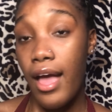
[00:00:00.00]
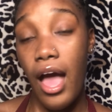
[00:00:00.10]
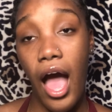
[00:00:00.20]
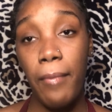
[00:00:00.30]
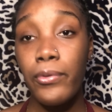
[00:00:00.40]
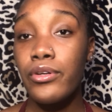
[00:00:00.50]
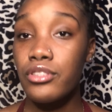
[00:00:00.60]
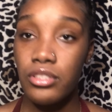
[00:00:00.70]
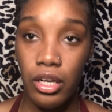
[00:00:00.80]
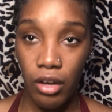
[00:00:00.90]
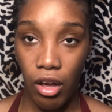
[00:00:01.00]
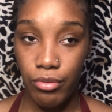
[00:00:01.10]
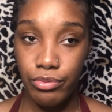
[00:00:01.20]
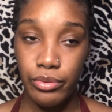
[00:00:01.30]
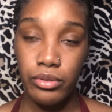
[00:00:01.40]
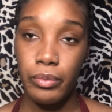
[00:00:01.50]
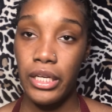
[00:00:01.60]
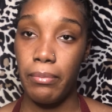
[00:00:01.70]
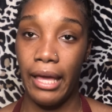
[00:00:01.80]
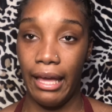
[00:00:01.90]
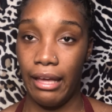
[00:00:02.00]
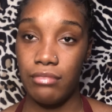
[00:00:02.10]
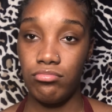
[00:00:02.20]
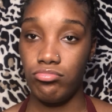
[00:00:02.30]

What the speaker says: I'm gonna start off with the bed.